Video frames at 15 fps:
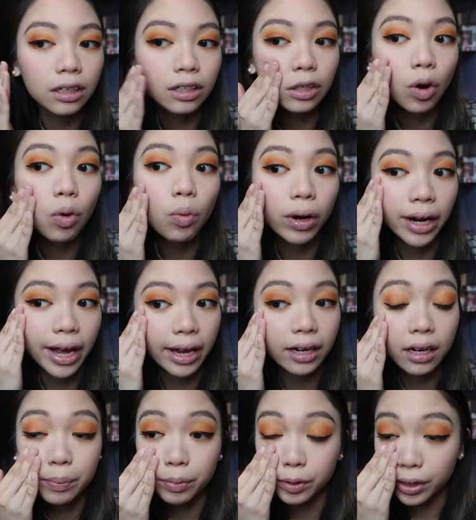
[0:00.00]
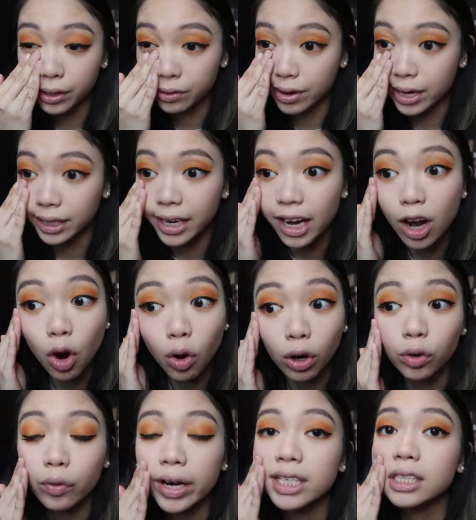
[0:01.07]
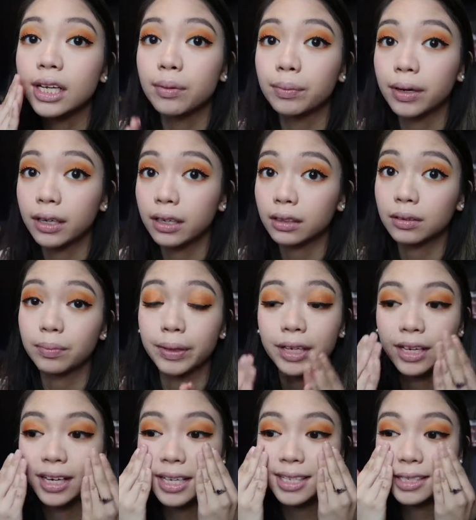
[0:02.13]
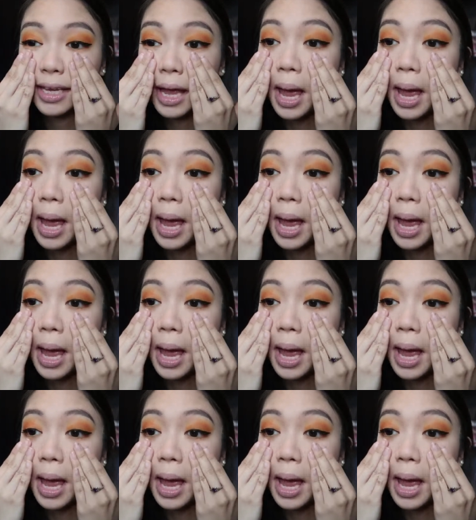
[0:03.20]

don't want to end up regretting or wasting product because